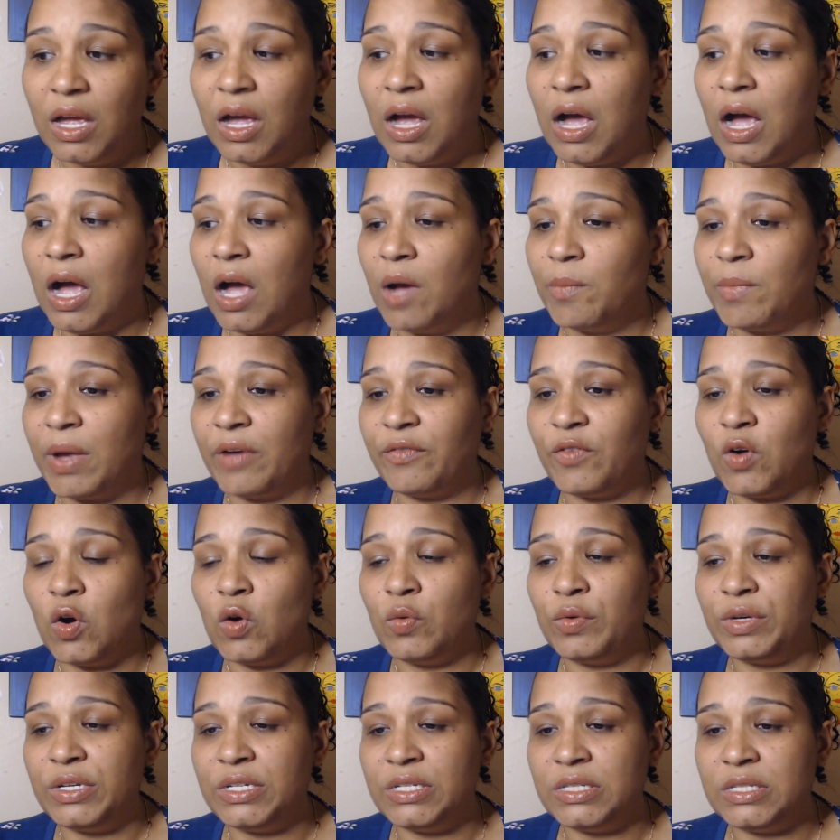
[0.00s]
Um, I've
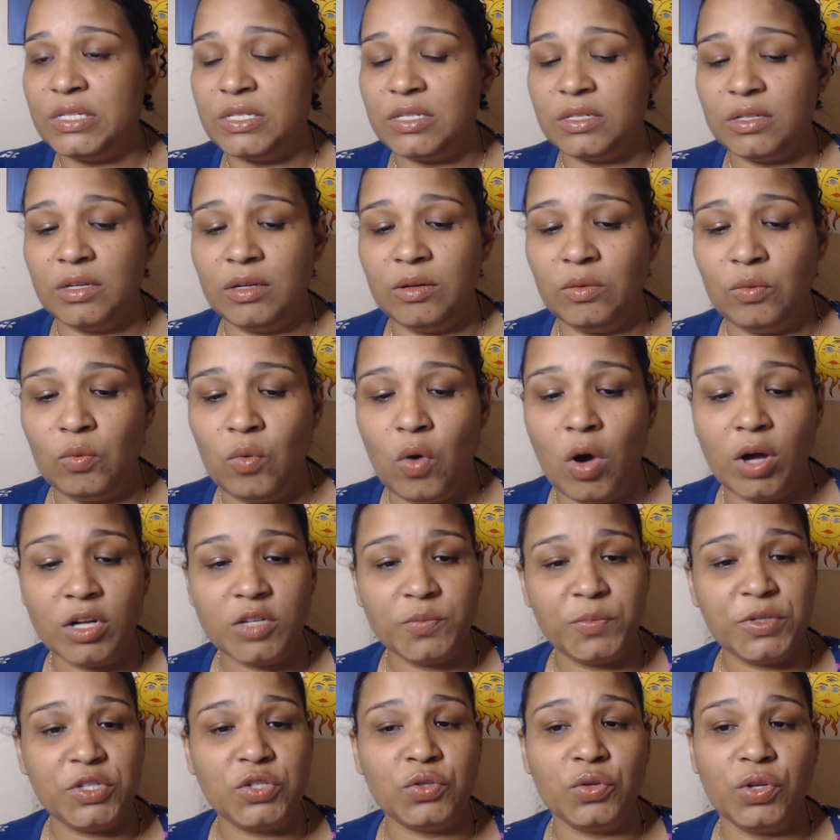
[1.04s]
always walked
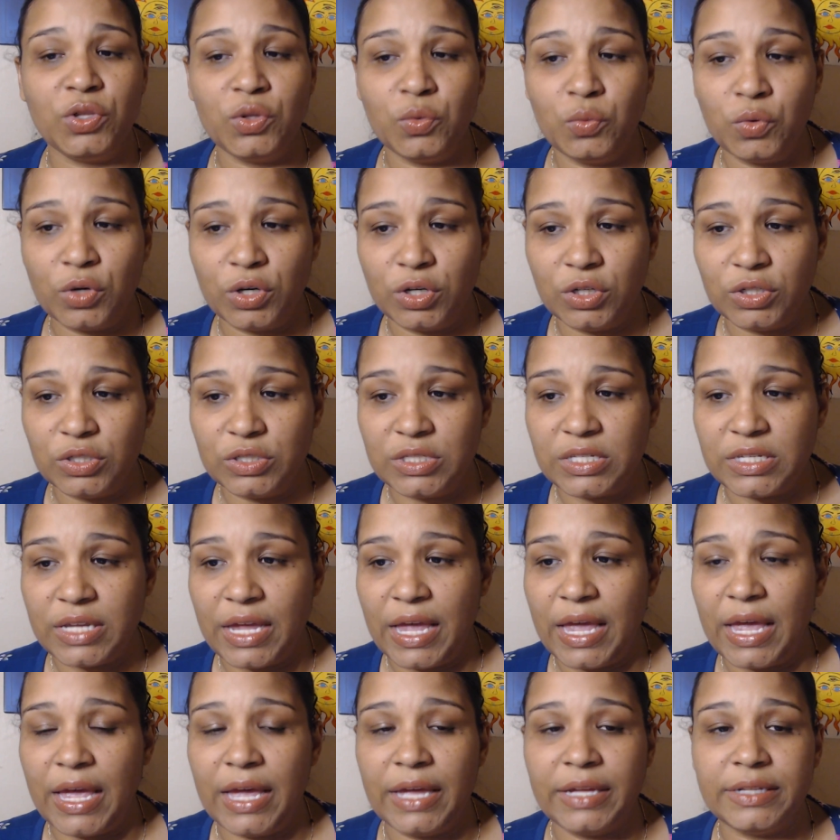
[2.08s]
between the worlds
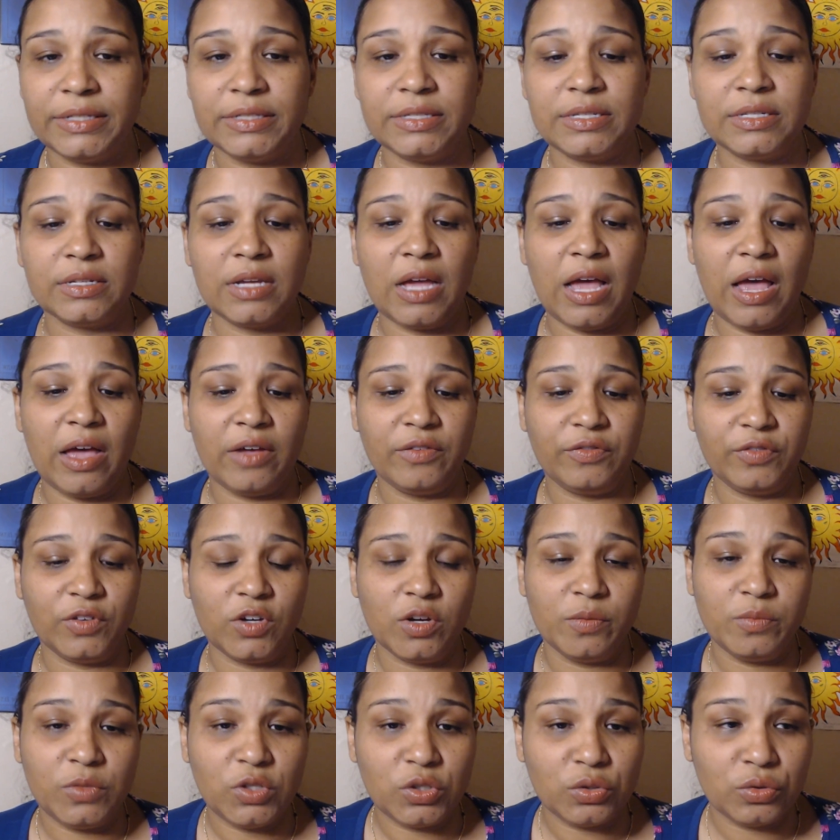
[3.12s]
and have
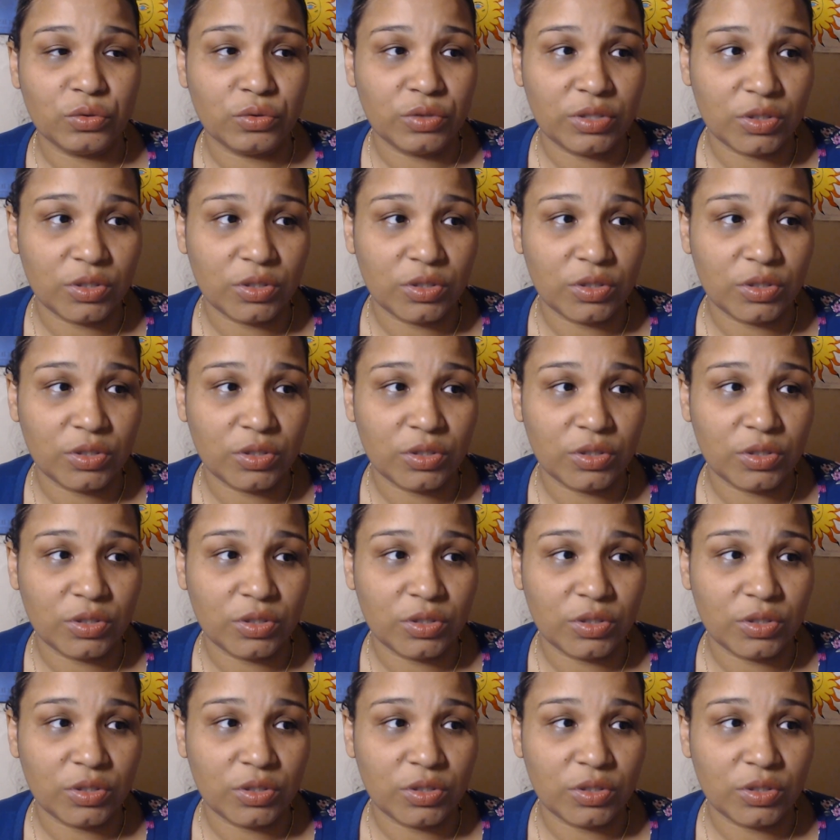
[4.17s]
communed